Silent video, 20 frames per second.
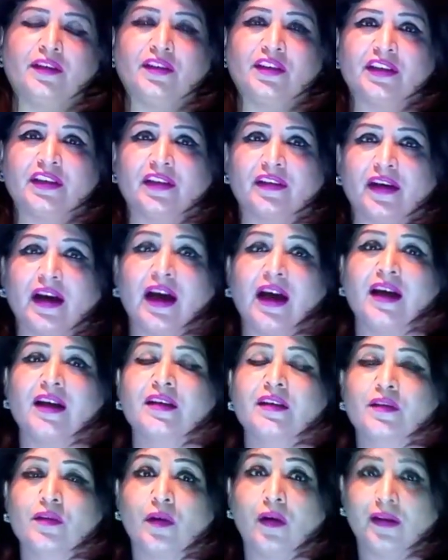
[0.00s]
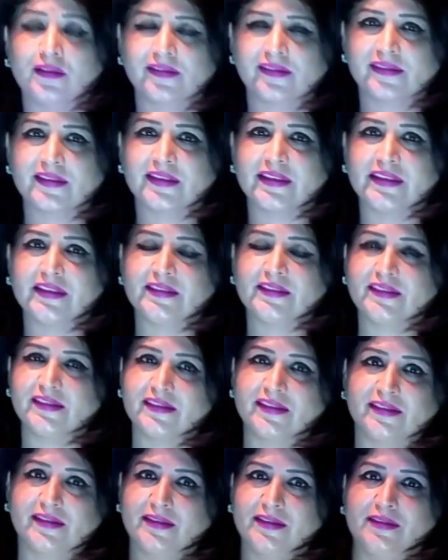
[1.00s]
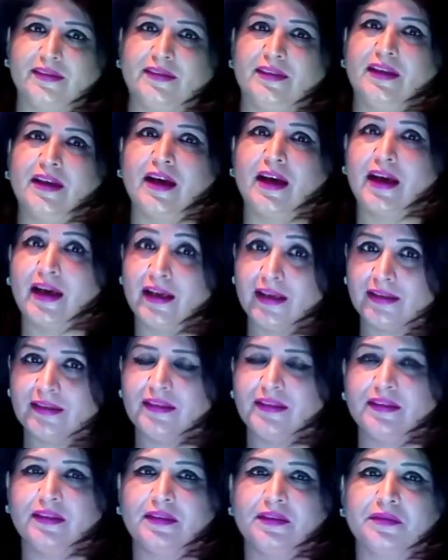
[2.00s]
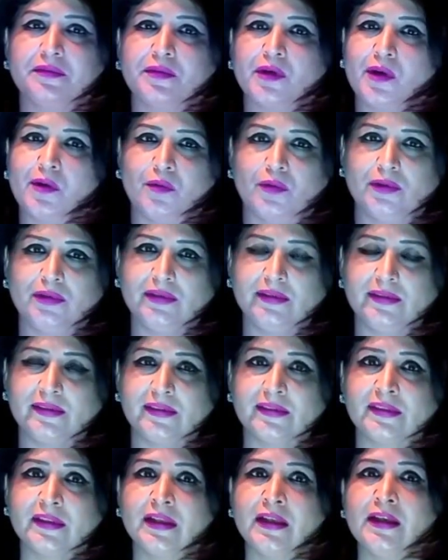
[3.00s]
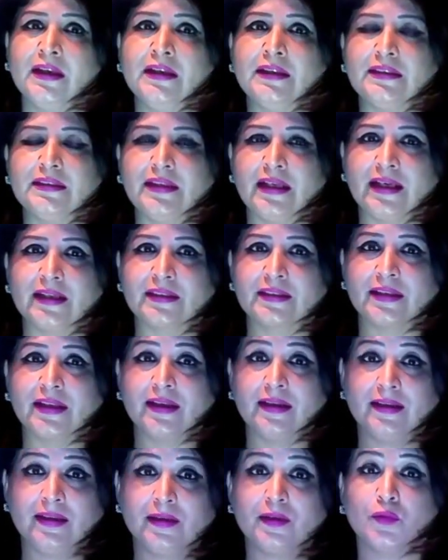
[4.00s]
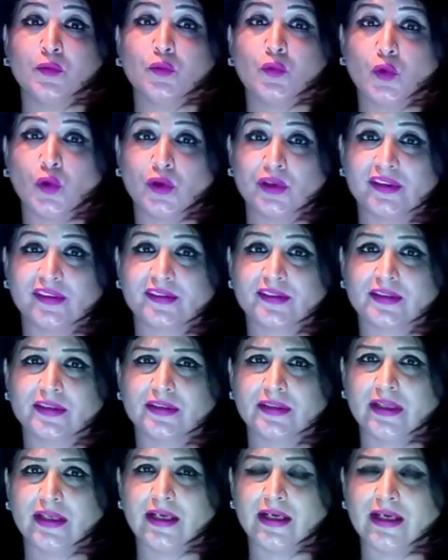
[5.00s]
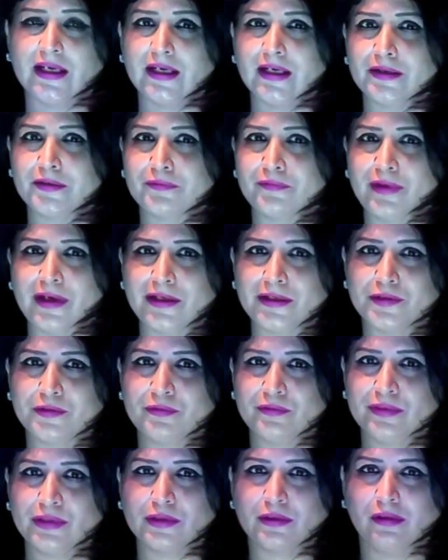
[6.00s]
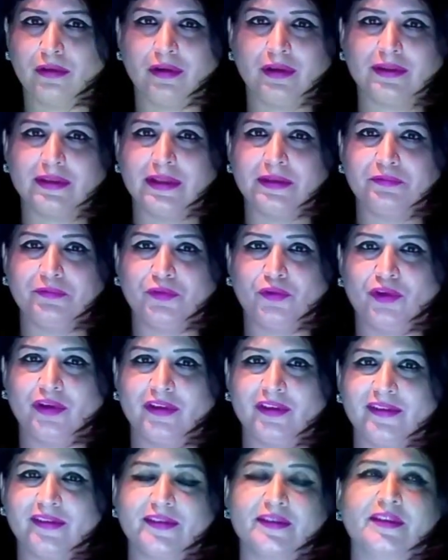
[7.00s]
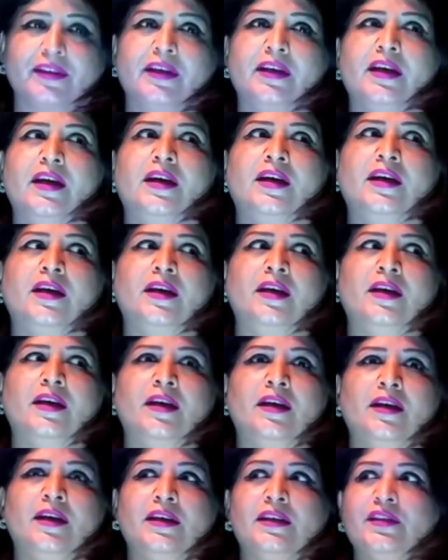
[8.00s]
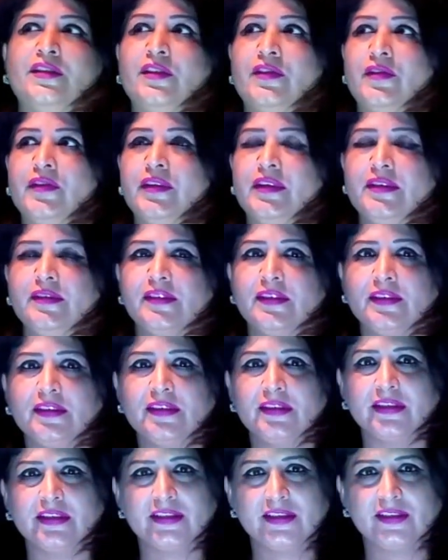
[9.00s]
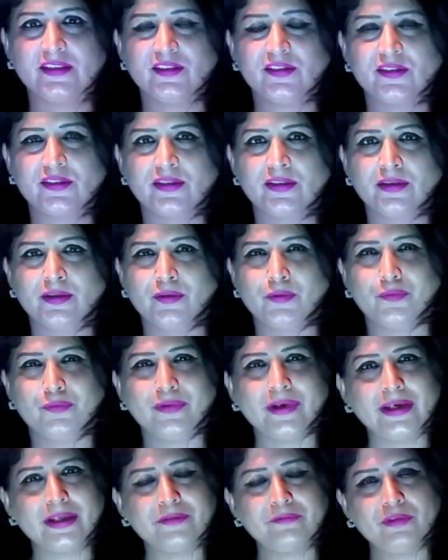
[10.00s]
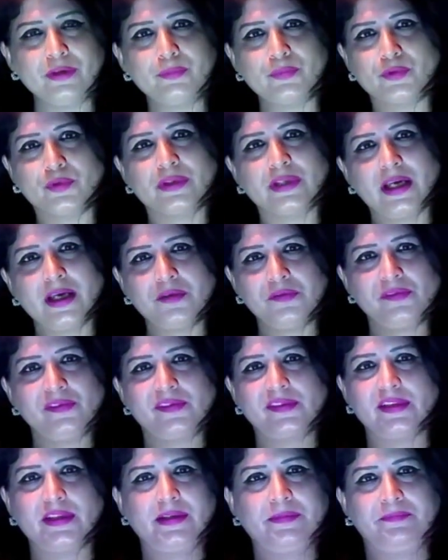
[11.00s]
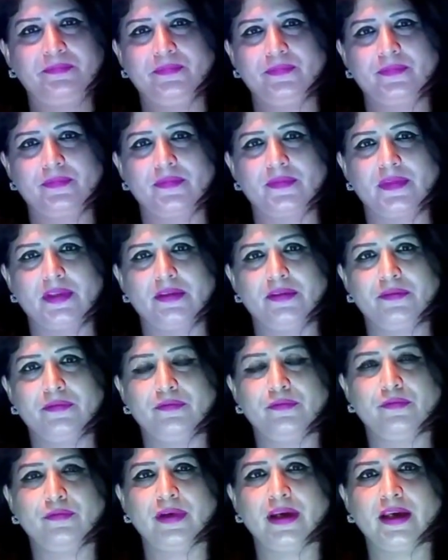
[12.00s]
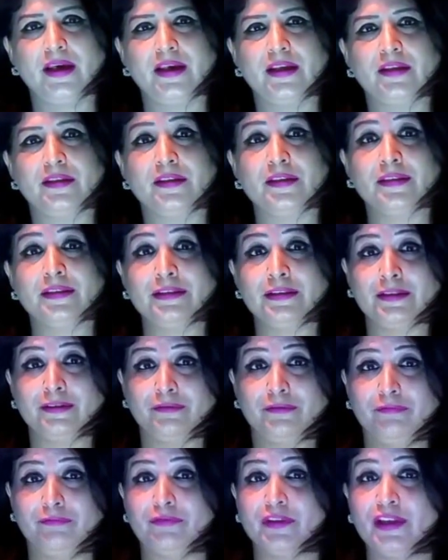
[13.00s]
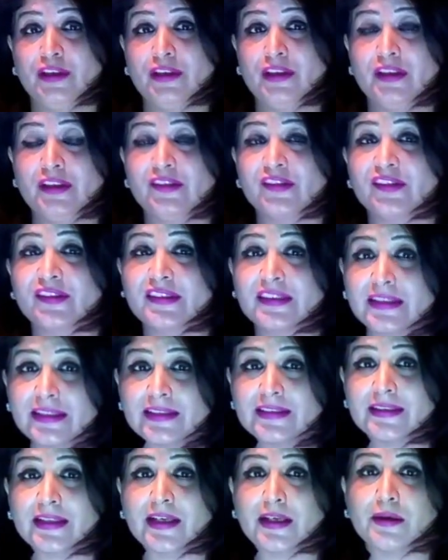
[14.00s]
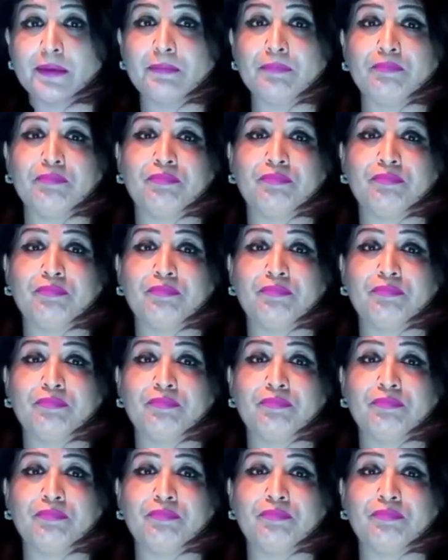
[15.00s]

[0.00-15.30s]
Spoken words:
there are consonants and vowels that are voiced. And why do we call them voiced? The reason is when we pronounce them, when we say them,